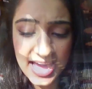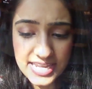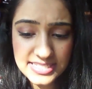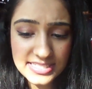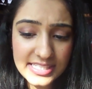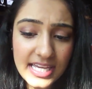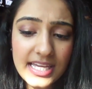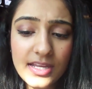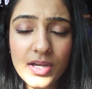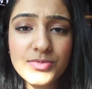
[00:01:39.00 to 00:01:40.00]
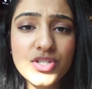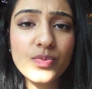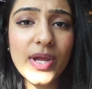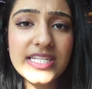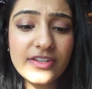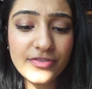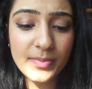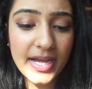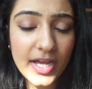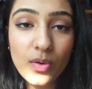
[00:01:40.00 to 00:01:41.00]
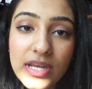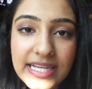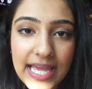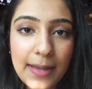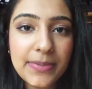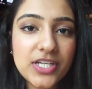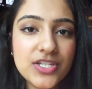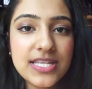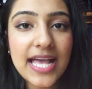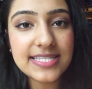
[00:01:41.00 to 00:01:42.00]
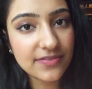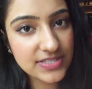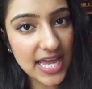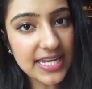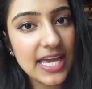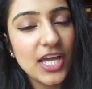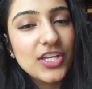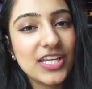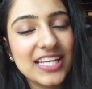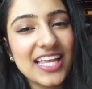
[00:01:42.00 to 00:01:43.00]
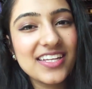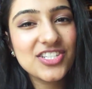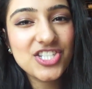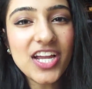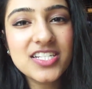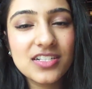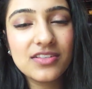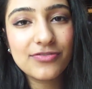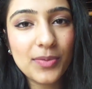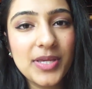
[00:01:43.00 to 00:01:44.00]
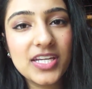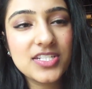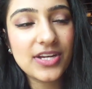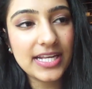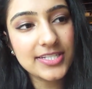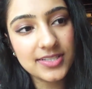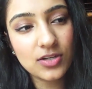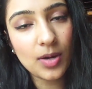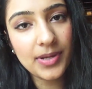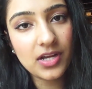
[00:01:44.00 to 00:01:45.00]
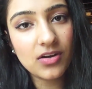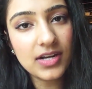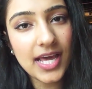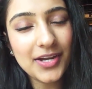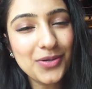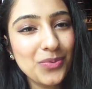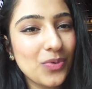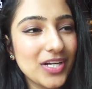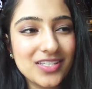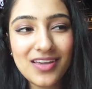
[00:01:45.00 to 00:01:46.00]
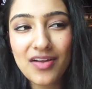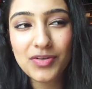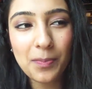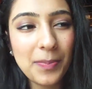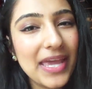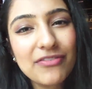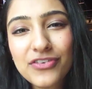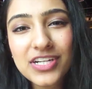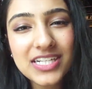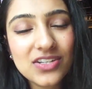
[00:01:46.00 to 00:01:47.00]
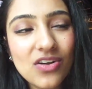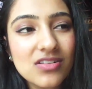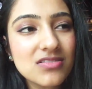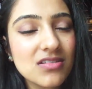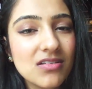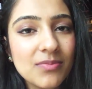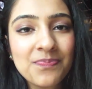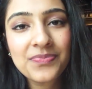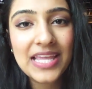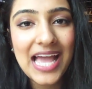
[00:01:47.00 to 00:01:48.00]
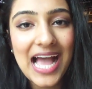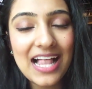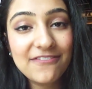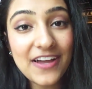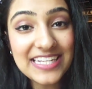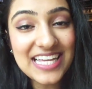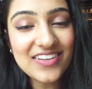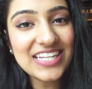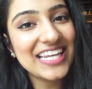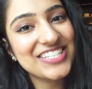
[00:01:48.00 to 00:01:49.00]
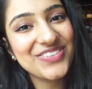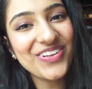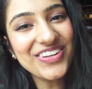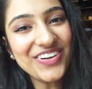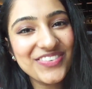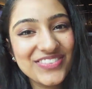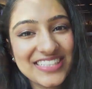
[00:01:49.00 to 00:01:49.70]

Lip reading: And yeah, now I'm just waiting for my Ola cab because, as I've said, you can get a shuttle from here directly to the Comic Con. I don't know what you have to pay for it and all, so I'll find out and let you all know.